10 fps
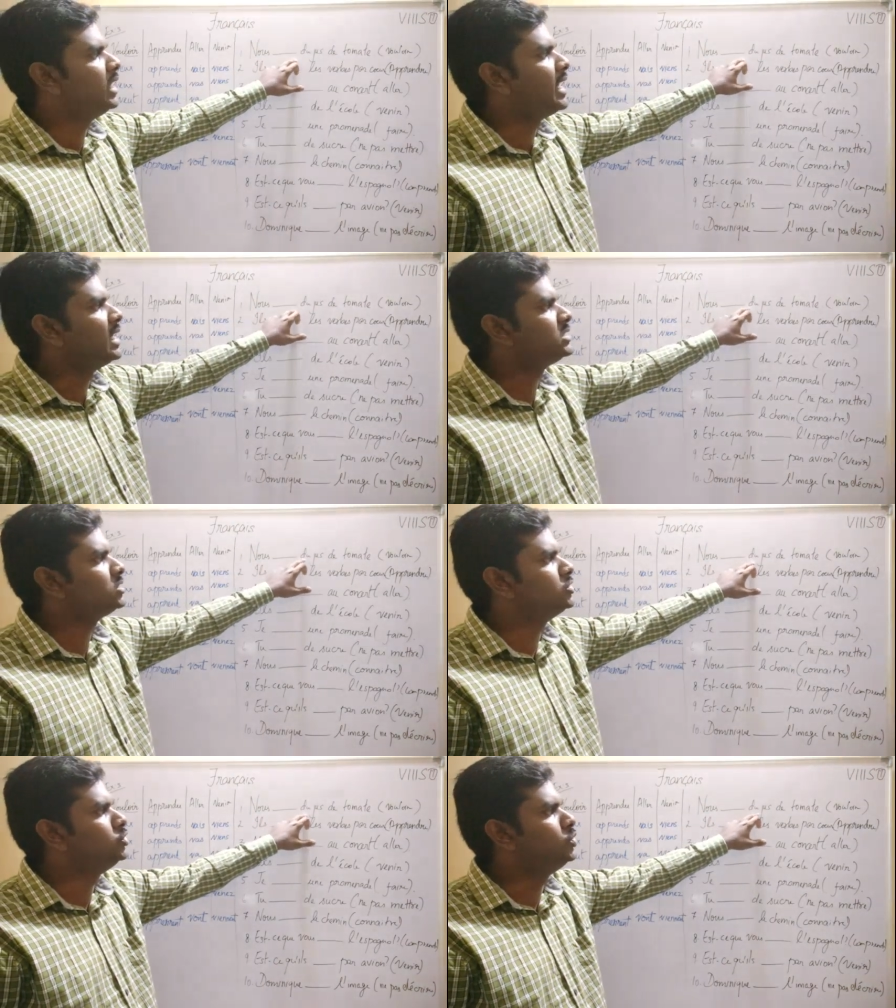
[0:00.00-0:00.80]

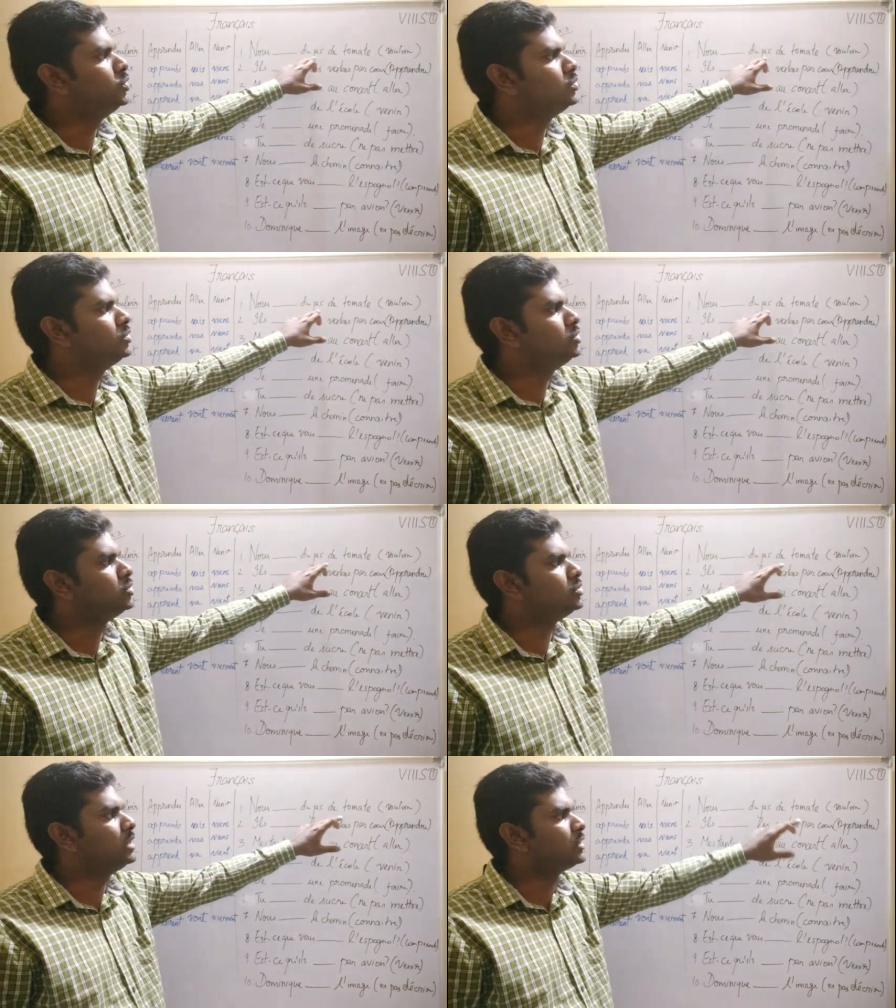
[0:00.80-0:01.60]
dash du
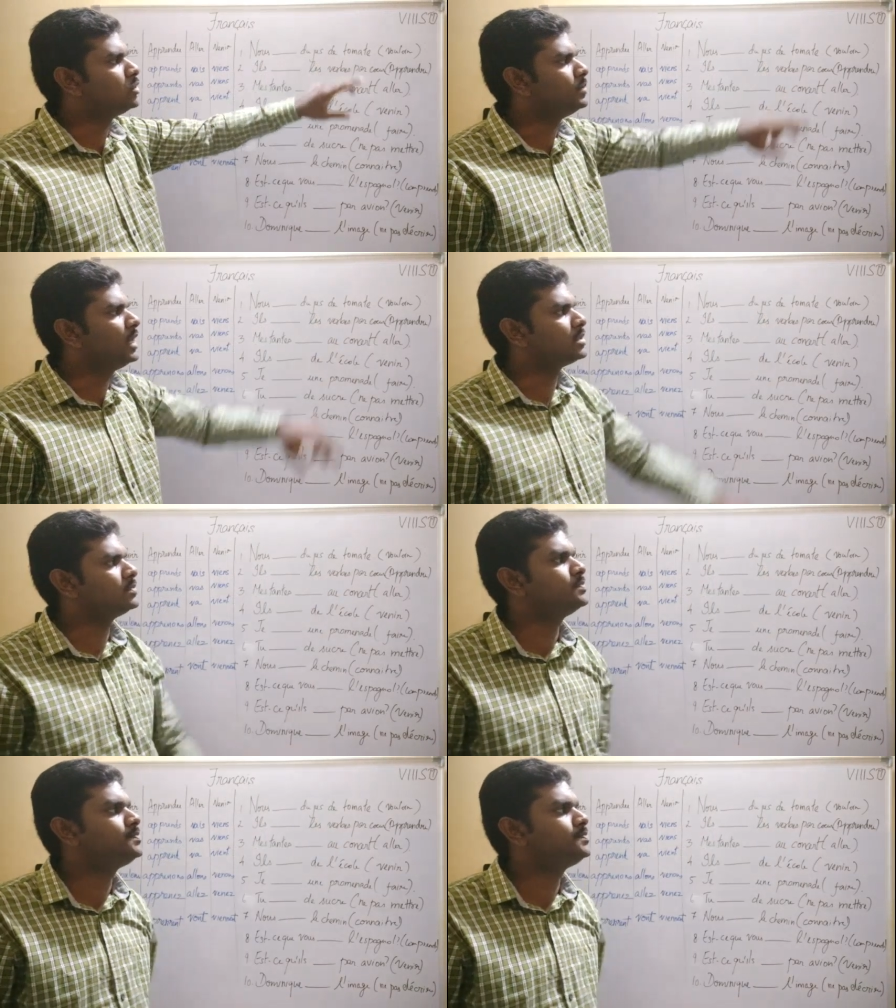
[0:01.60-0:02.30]
jus de tomate.